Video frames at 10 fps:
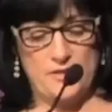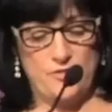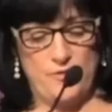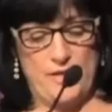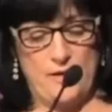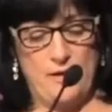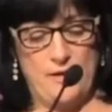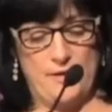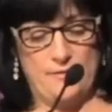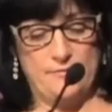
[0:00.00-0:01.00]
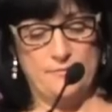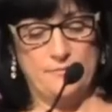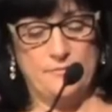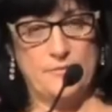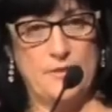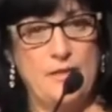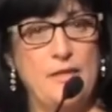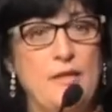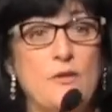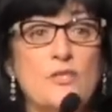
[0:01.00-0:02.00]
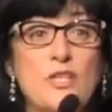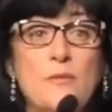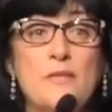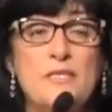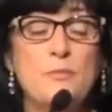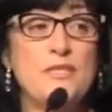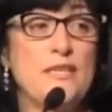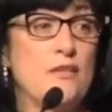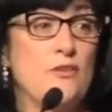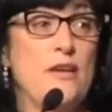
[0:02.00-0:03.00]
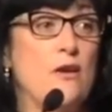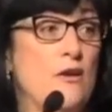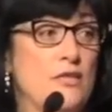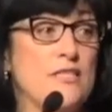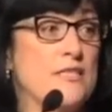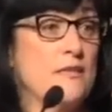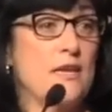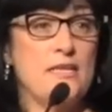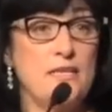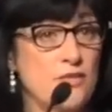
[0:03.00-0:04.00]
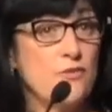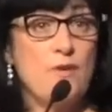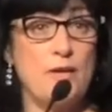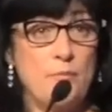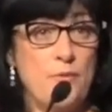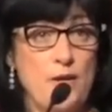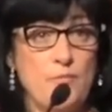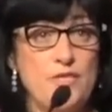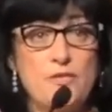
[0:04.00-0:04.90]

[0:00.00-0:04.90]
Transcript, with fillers: a straight line. You know, in Dublin, it's particularly hard. It's to get into the right primary